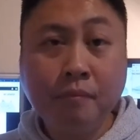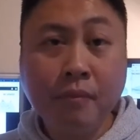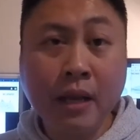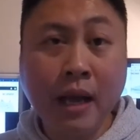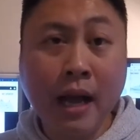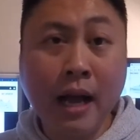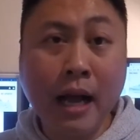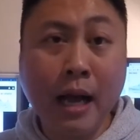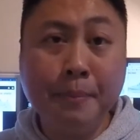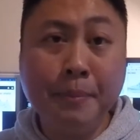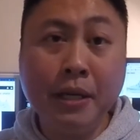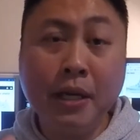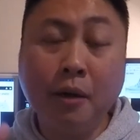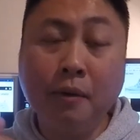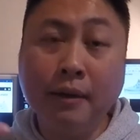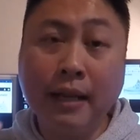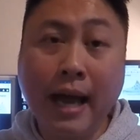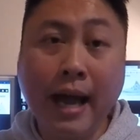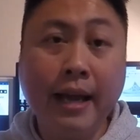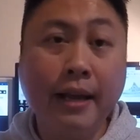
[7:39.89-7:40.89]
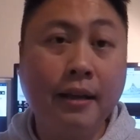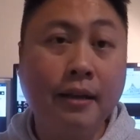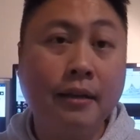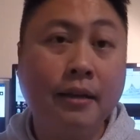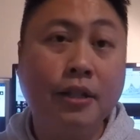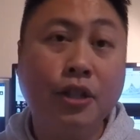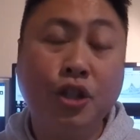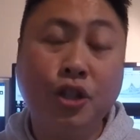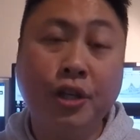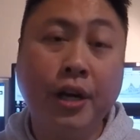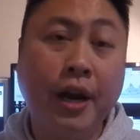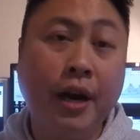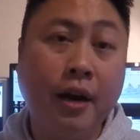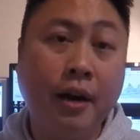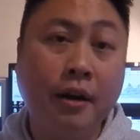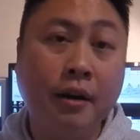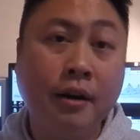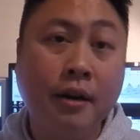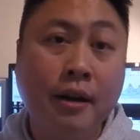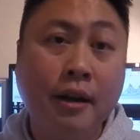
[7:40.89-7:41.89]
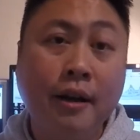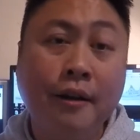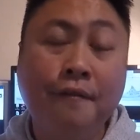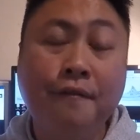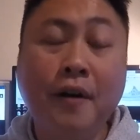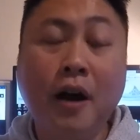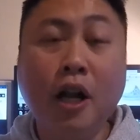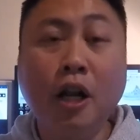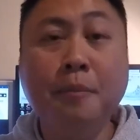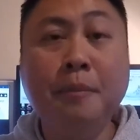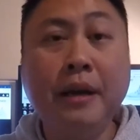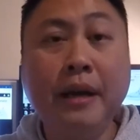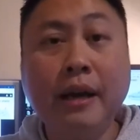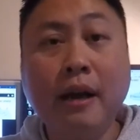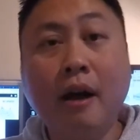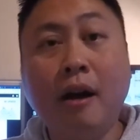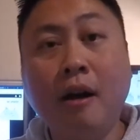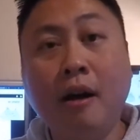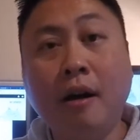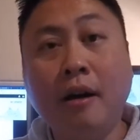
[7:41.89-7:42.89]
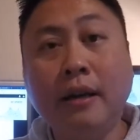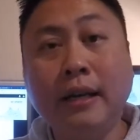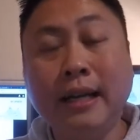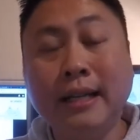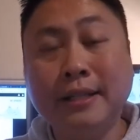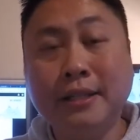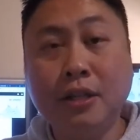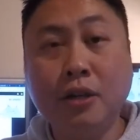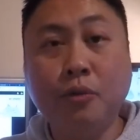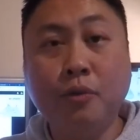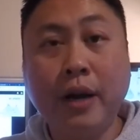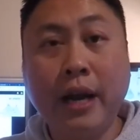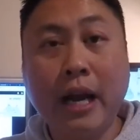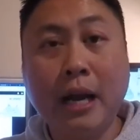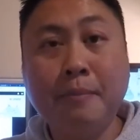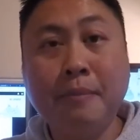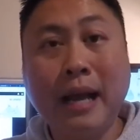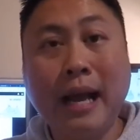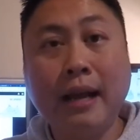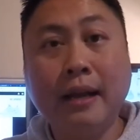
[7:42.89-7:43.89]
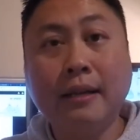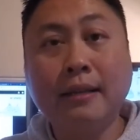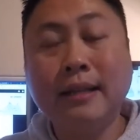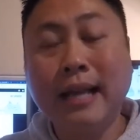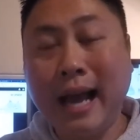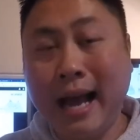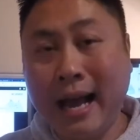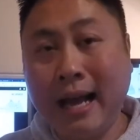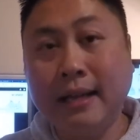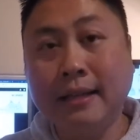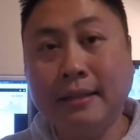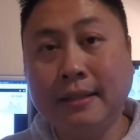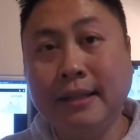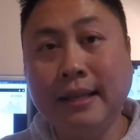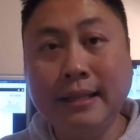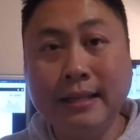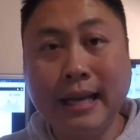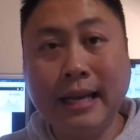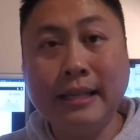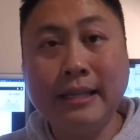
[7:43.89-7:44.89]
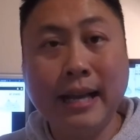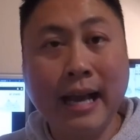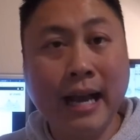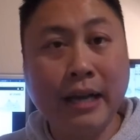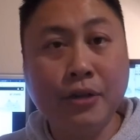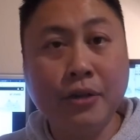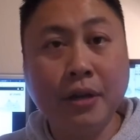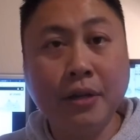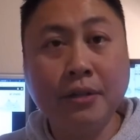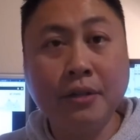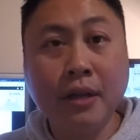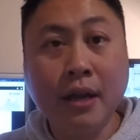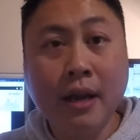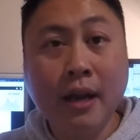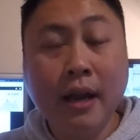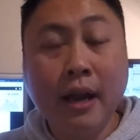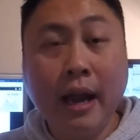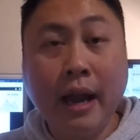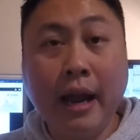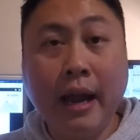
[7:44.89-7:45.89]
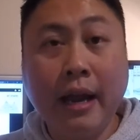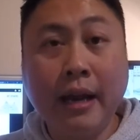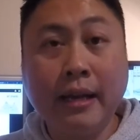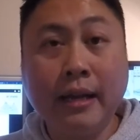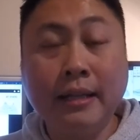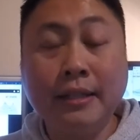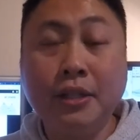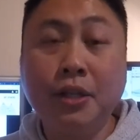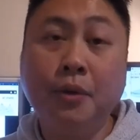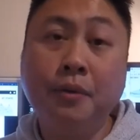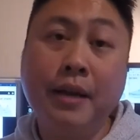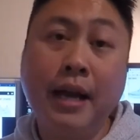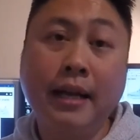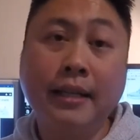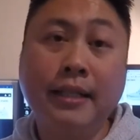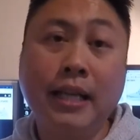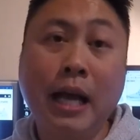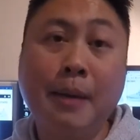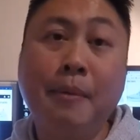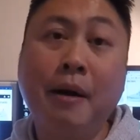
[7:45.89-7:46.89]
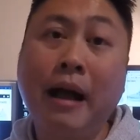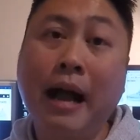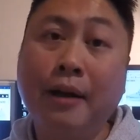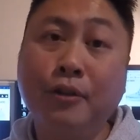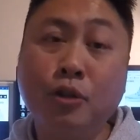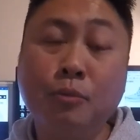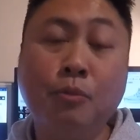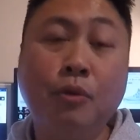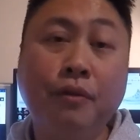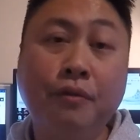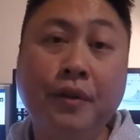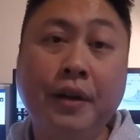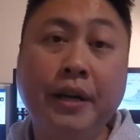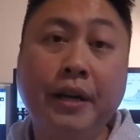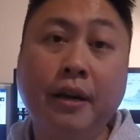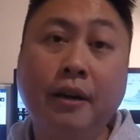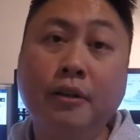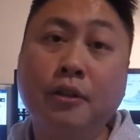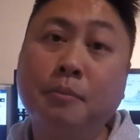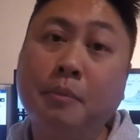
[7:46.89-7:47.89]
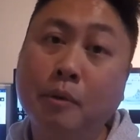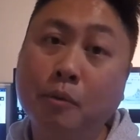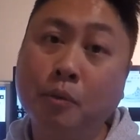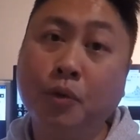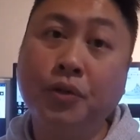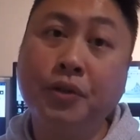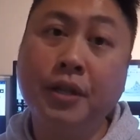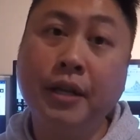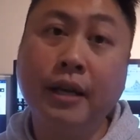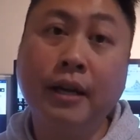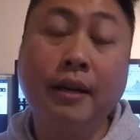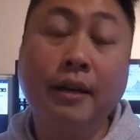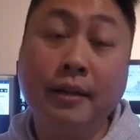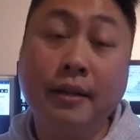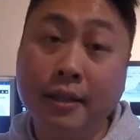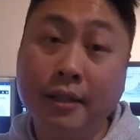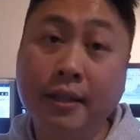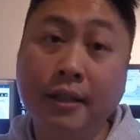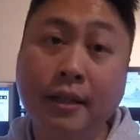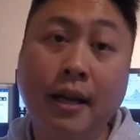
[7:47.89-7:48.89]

like, share, follow me on Instagram at DJ Dandrix. And until next time, I'll have some more videos, but we'll see ya. Good